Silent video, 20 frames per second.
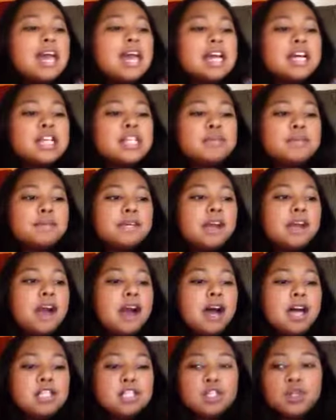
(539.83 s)
is
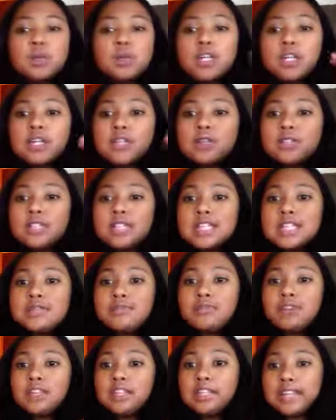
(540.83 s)
because you can use this
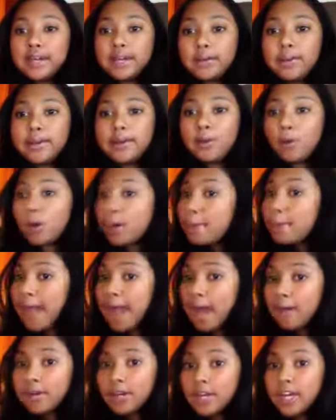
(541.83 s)
for liquid or
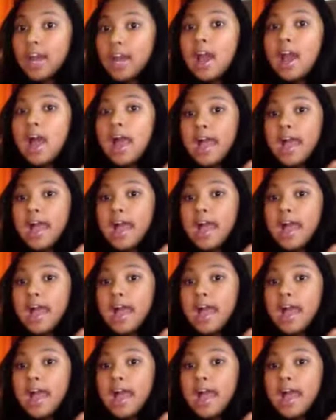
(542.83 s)
powder,